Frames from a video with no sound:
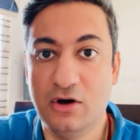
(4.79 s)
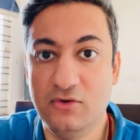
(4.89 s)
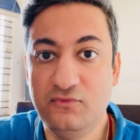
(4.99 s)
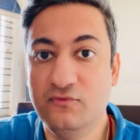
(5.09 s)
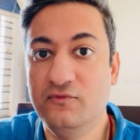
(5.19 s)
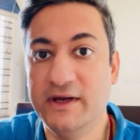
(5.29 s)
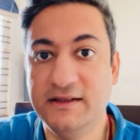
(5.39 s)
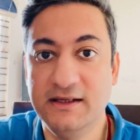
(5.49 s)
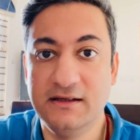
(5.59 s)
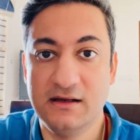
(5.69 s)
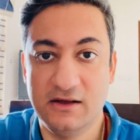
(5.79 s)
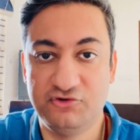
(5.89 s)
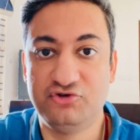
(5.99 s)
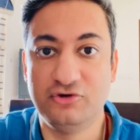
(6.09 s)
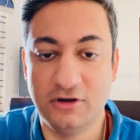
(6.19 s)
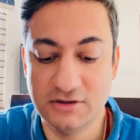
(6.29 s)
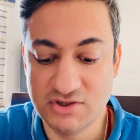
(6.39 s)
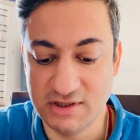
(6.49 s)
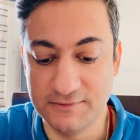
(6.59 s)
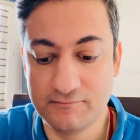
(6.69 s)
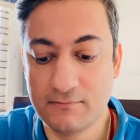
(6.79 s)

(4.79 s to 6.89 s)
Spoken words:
of Vedic astrology.